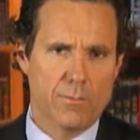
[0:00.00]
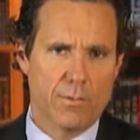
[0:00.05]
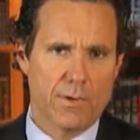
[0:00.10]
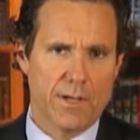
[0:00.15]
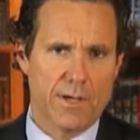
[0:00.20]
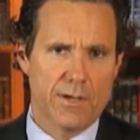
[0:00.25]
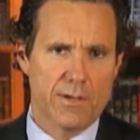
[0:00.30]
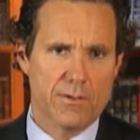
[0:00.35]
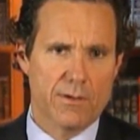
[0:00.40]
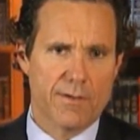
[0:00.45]
we're
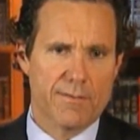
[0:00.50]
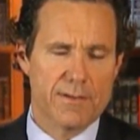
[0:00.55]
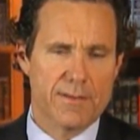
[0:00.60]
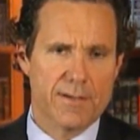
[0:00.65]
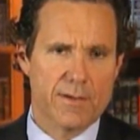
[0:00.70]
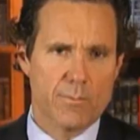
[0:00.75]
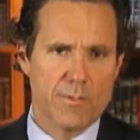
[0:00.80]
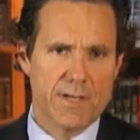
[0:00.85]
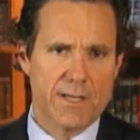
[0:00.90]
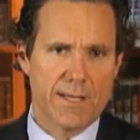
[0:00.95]
going to do
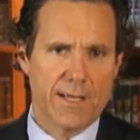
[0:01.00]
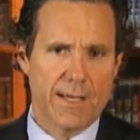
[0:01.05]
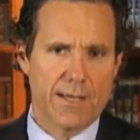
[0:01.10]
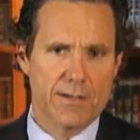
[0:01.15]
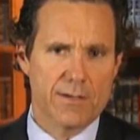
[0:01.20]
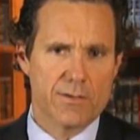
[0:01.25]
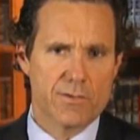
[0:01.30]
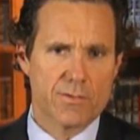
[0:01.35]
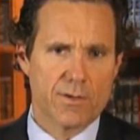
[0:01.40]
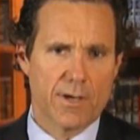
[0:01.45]
everything we
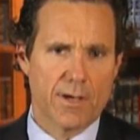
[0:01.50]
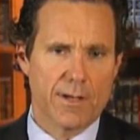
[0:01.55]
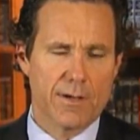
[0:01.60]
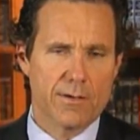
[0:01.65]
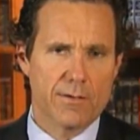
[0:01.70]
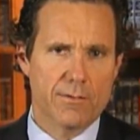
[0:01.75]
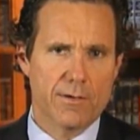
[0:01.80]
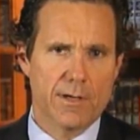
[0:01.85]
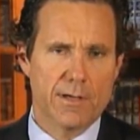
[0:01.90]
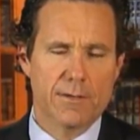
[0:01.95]
can to try
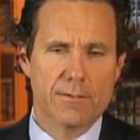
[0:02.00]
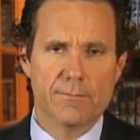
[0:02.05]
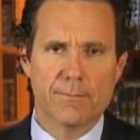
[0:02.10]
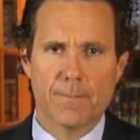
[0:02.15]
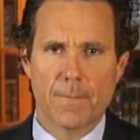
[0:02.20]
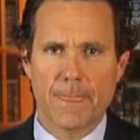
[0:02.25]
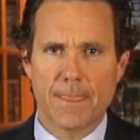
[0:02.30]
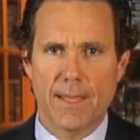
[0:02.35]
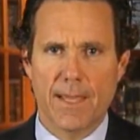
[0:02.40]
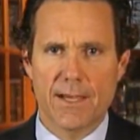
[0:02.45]
to uh,
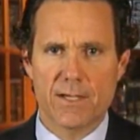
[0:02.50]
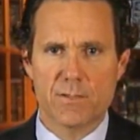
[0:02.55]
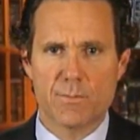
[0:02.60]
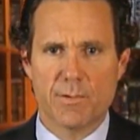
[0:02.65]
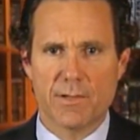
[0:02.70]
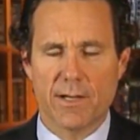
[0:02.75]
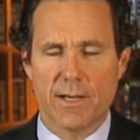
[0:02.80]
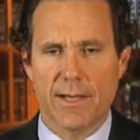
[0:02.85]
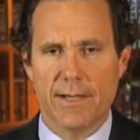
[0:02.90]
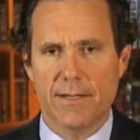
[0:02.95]

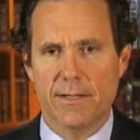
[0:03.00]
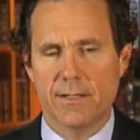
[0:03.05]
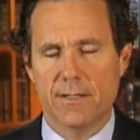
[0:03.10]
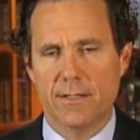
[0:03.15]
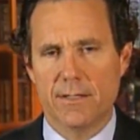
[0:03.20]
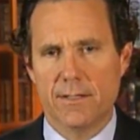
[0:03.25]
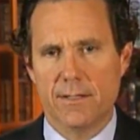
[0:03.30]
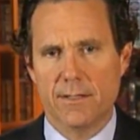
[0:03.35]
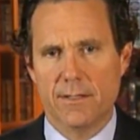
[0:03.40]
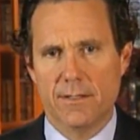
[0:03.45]
expedite
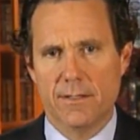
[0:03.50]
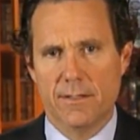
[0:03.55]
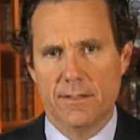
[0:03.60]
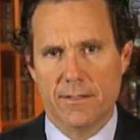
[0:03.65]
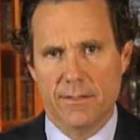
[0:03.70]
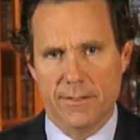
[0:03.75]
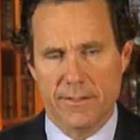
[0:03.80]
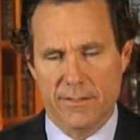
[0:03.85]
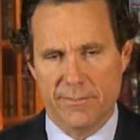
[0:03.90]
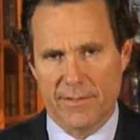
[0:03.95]

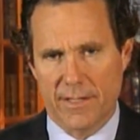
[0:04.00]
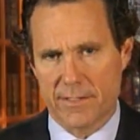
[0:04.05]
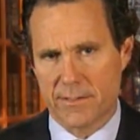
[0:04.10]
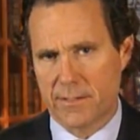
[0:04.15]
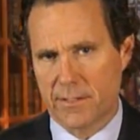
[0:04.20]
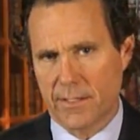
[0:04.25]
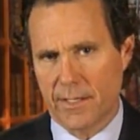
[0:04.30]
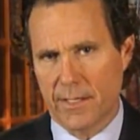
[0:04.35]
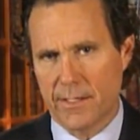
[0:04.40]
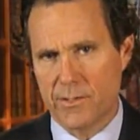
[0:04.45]
the
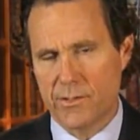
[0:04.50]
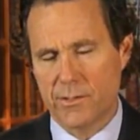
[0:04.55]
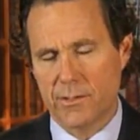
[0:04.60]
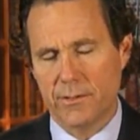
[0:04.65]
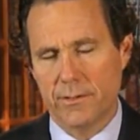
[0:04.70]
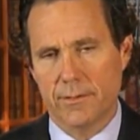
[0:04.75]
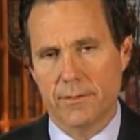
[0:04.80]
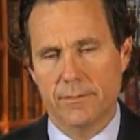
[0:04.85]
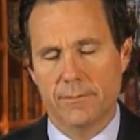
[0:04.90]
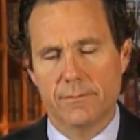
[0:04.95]

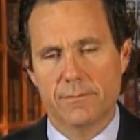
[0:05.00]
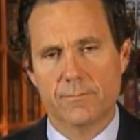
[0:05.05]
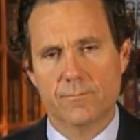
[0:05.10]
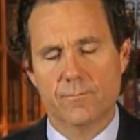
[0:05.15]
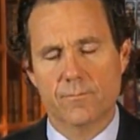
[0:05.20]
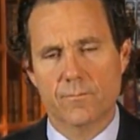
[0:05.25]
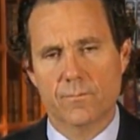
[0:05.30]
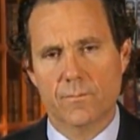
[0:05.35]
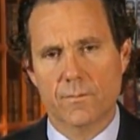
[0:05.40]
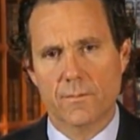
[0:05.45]
investigation and
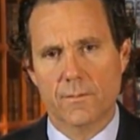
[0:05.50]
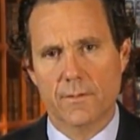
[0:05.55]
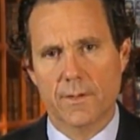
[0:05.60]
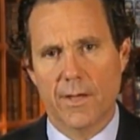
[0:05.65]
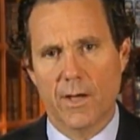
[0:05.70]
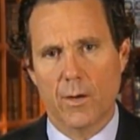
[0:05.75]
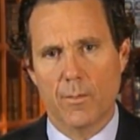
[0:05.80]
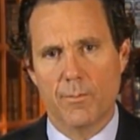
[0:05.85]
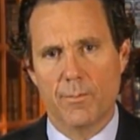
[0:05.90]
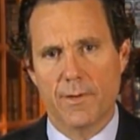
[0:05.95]

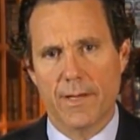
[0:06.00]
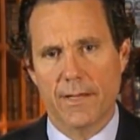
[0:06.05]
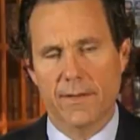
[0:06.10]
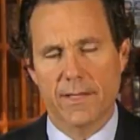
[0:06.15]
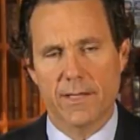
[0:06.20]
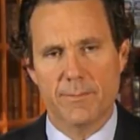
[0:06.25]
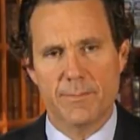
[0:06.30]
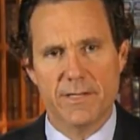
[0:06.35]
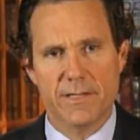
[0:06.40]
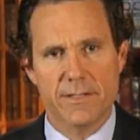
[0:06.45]
help
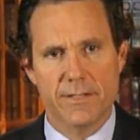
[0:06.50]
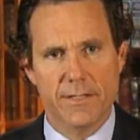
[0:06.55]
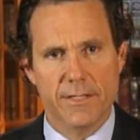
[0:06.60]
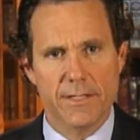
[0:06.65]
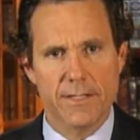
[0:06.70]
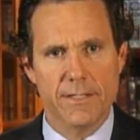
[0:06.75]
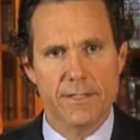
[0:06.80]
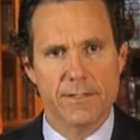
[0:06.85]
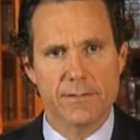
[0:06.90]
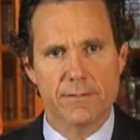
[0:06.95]
L A P
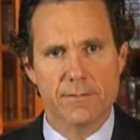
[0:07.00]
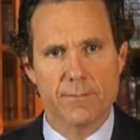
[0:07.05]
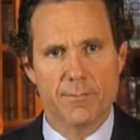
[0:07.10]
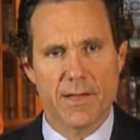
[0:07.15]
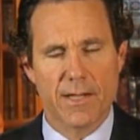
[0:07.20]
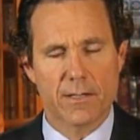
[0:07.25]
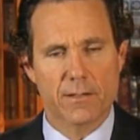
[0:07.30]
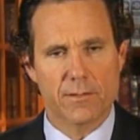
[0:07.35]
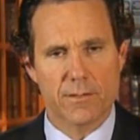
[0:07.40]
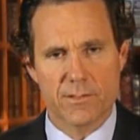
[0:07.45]
D and
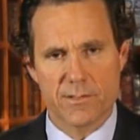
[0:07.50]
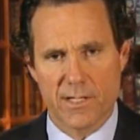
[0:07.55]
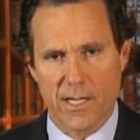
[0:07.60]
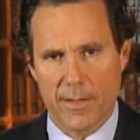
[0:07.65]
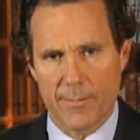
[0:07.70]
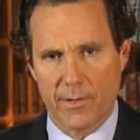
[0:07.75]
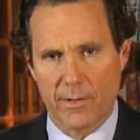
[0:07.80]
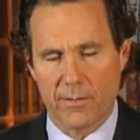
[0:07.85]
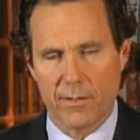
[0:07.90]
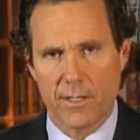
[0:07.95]
medical
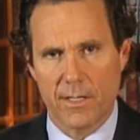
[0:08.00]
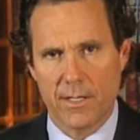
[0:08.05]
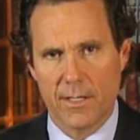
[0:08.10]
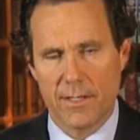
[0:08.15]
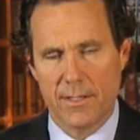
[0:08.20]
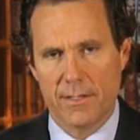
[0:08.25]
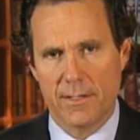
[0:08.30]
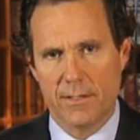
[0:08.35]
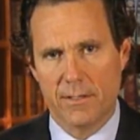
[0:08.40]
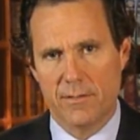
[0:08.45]
examiner
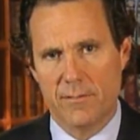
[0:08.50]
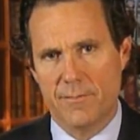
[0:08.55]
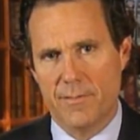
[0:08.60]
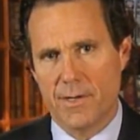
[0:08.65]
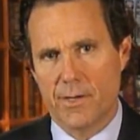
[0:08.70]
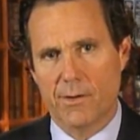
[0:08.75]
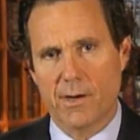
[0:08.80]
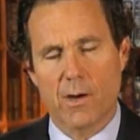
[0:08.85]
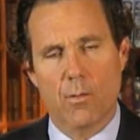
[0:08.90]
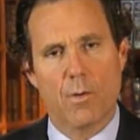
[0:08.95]

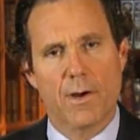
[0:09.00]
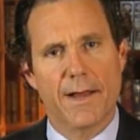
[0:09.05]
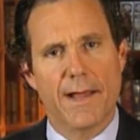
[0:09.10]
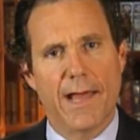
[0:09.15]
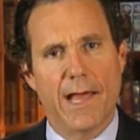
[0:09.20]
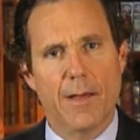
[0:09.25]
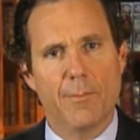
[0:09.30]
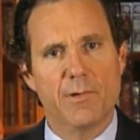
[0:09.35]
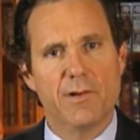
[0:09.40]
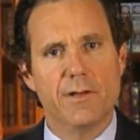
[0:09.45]
figure out what
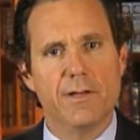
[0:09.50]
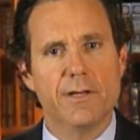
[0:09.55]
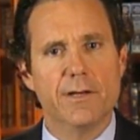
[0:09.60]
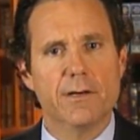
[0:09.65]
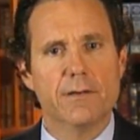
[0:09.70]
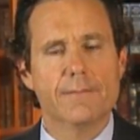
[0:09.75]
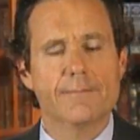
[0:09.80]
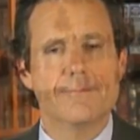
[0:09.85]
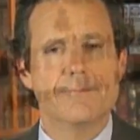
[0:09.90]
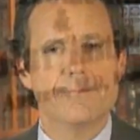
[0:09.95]
happened
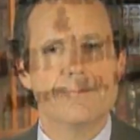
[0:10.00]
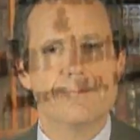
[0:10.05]
here.